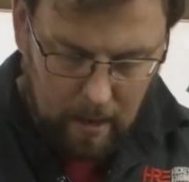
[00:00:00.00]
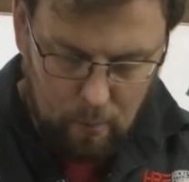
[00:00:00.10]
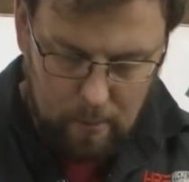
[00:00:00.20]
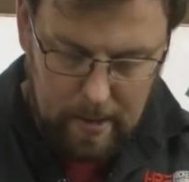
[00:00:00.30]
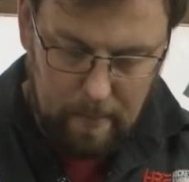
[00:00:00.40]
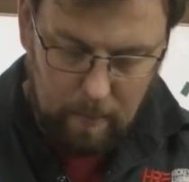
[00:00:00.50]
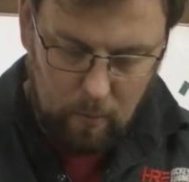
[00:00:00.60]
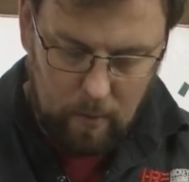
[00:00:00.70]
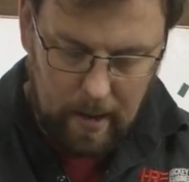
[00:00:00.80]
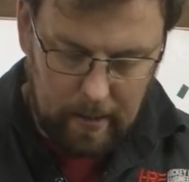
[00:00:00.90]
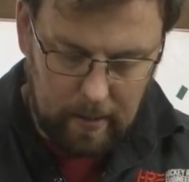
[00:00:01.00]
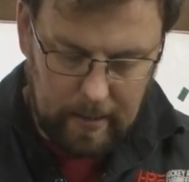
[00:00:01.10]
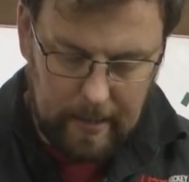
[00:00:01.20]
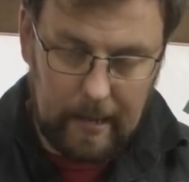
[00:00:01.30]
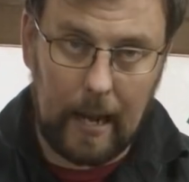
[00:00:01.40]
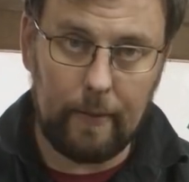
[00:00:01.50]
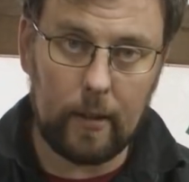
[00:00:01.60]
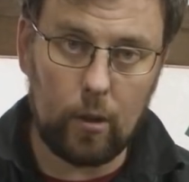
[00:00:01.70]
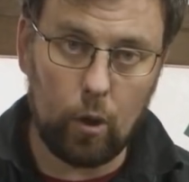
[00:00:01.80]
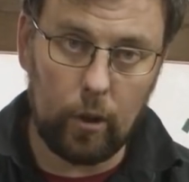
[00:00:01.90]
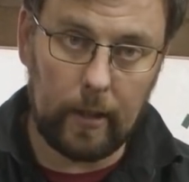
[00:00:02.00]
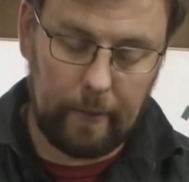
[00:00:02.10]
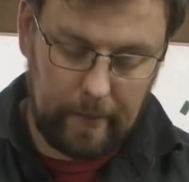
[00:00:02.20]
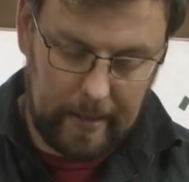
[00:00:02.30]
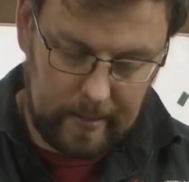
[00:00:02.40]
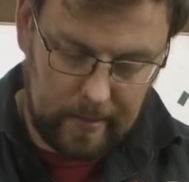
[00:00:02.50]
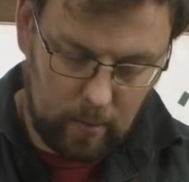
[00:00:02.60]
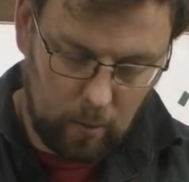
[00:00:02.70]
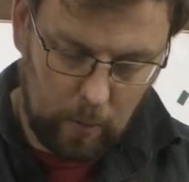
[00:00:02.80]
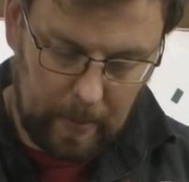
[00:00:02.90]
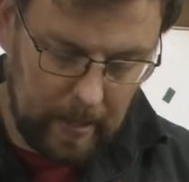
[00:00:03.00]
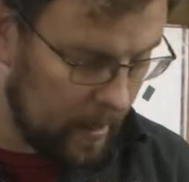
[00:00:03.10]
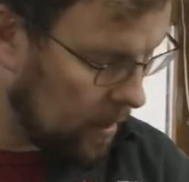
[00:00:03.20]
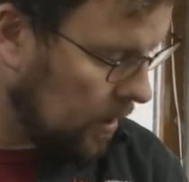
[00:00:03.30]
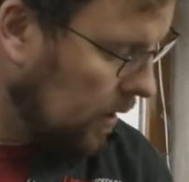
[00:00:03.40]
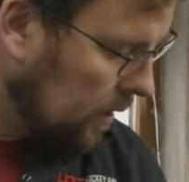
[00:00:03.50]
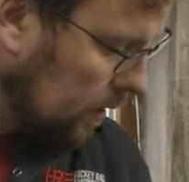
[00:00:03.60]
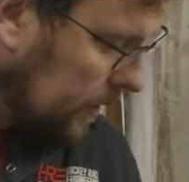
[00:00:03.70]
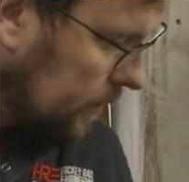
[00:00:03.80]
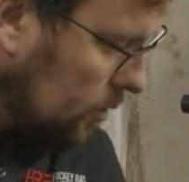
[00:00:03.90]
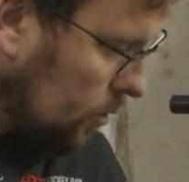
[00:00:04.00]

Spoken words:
A ream, rather than having cutting faces up here like the